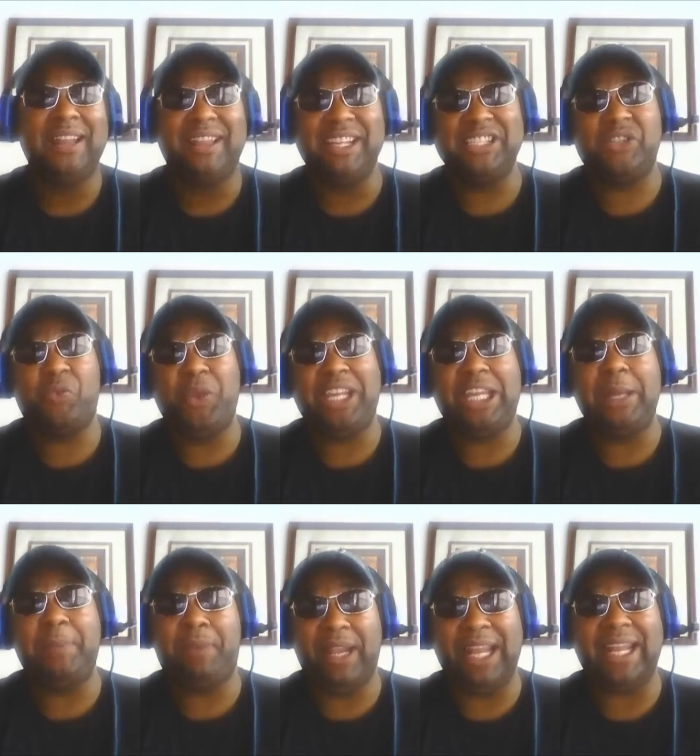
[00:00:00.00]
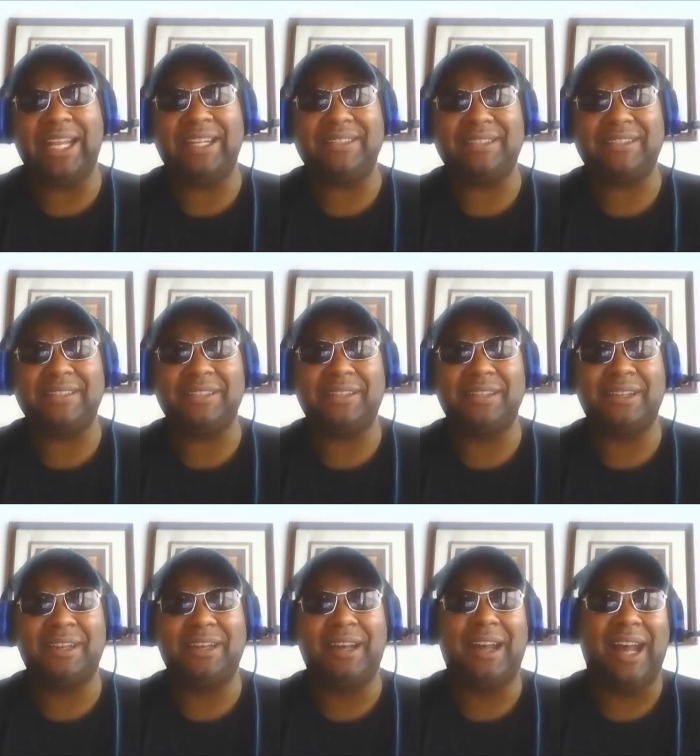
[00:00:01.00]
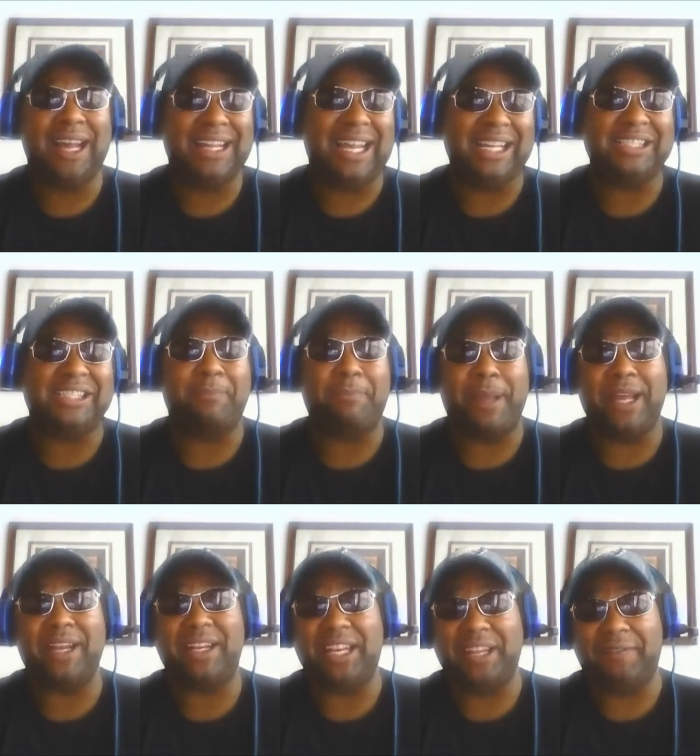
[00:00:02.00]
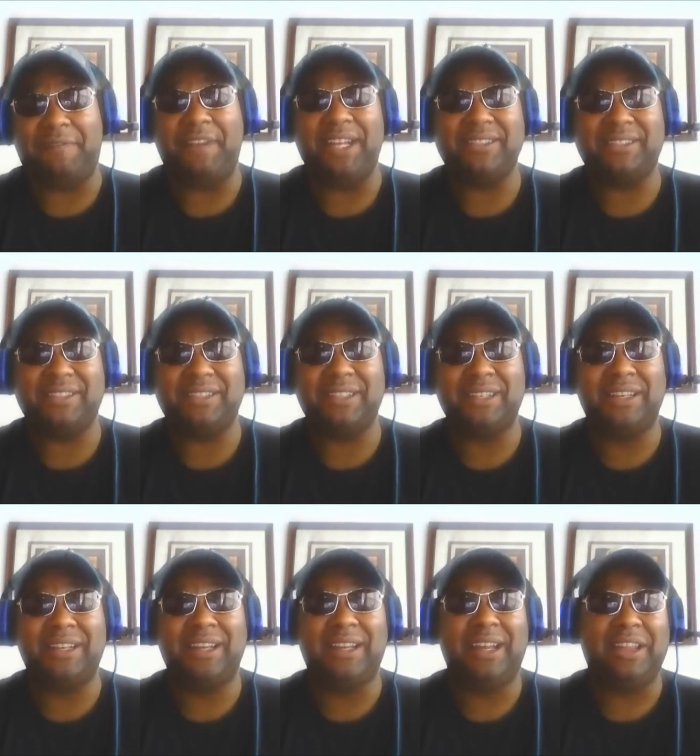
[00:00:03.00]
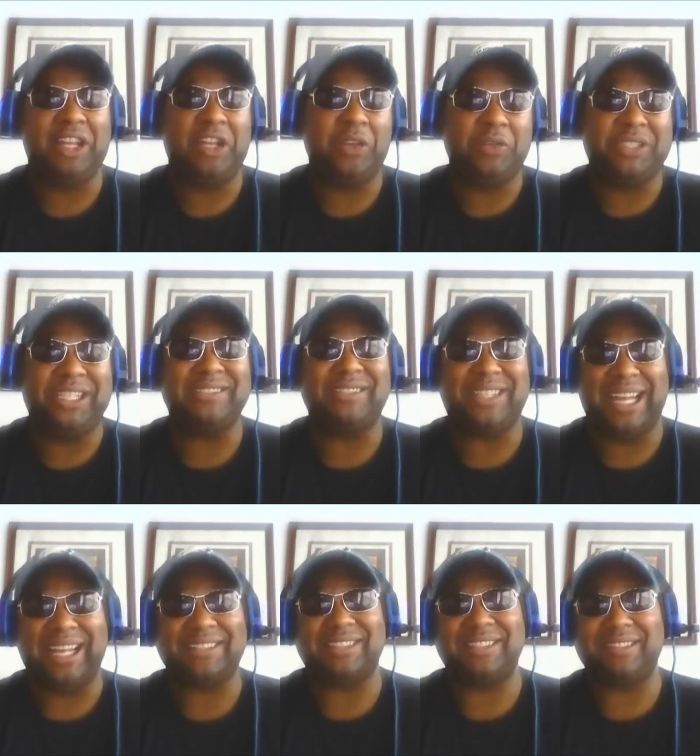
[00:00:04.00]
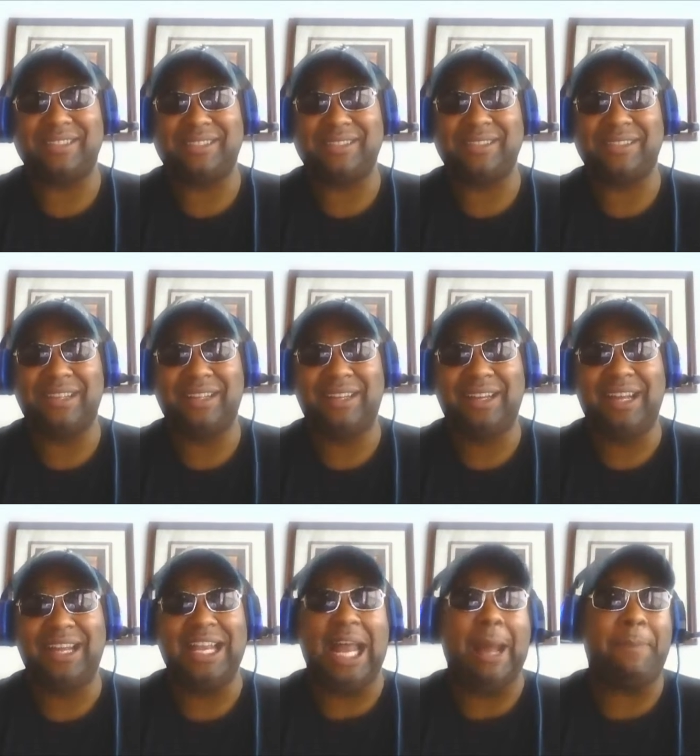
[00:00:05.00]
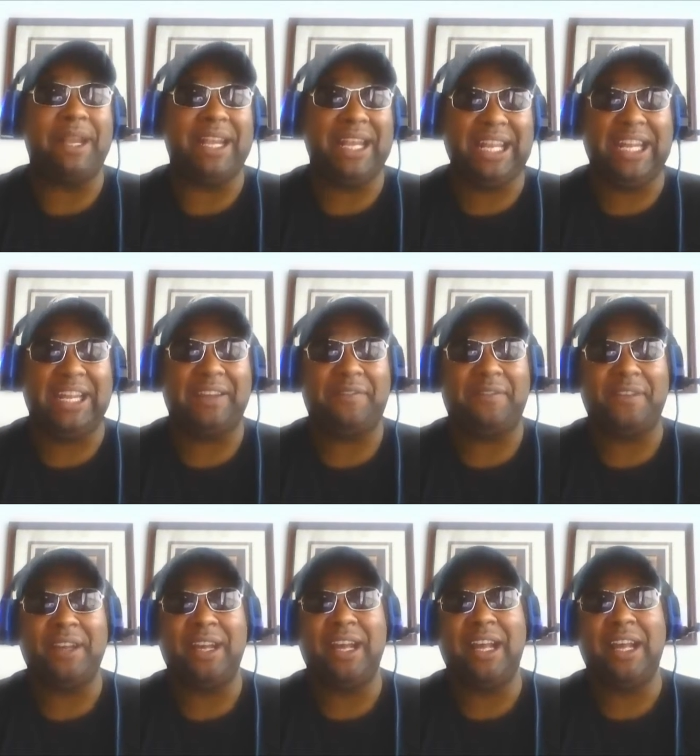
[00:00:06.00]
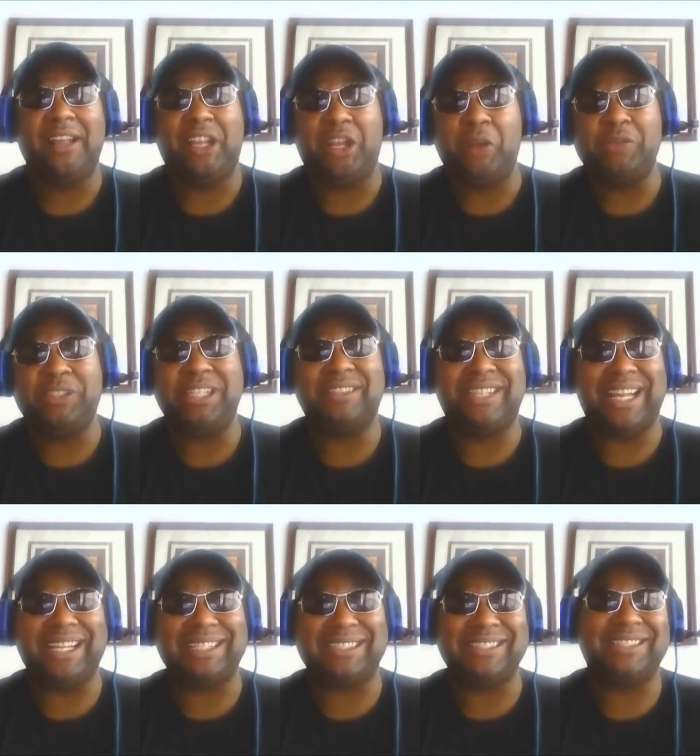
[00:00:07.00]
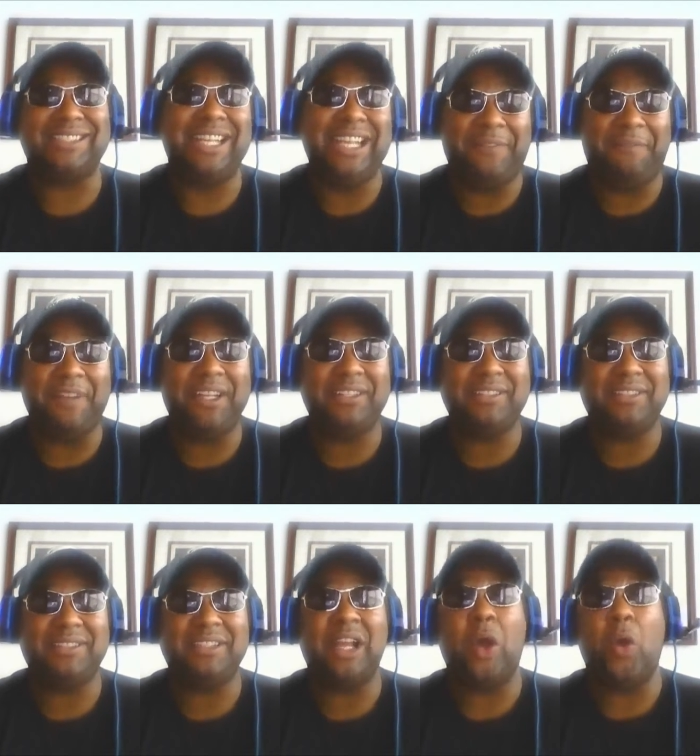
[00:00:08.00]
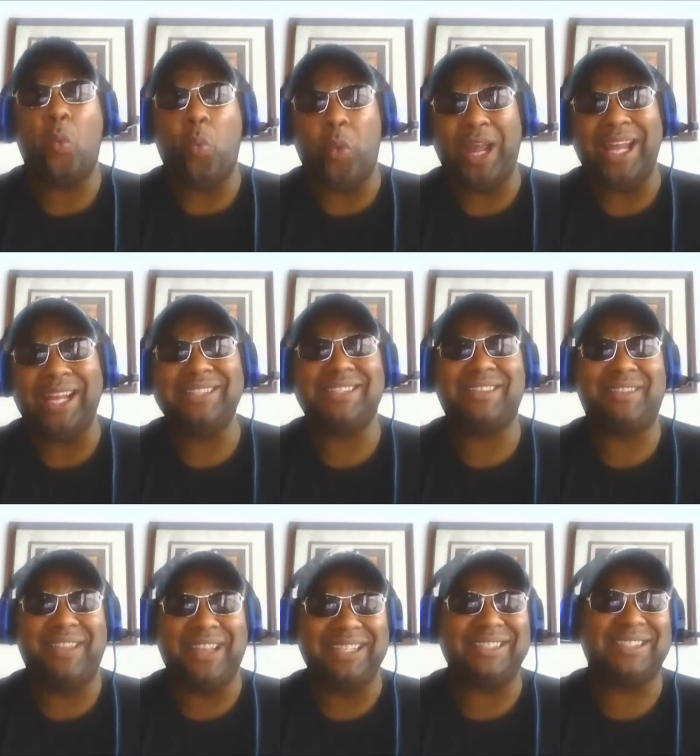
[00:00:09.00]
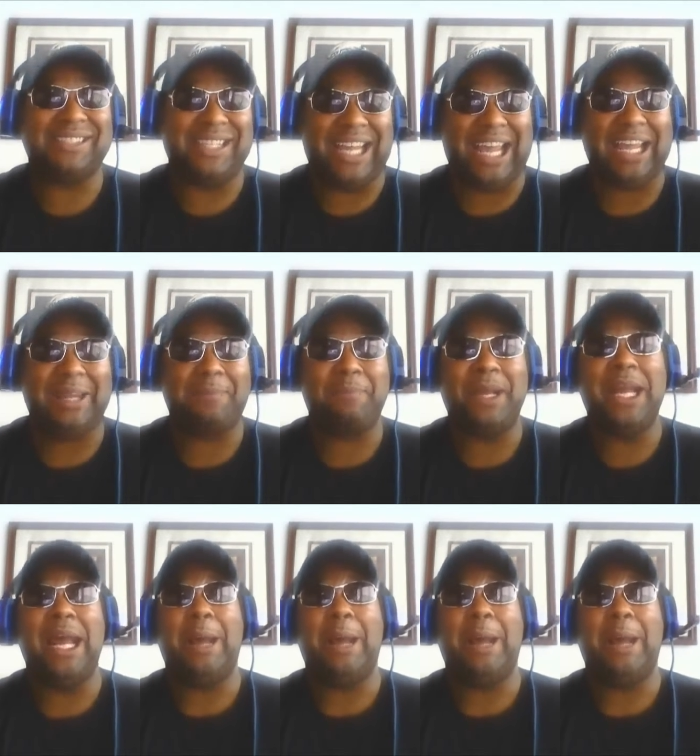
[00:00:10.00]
This week, he plays against a better defense, the Houston Texans. And I believe the Houston Texans defense wins this game.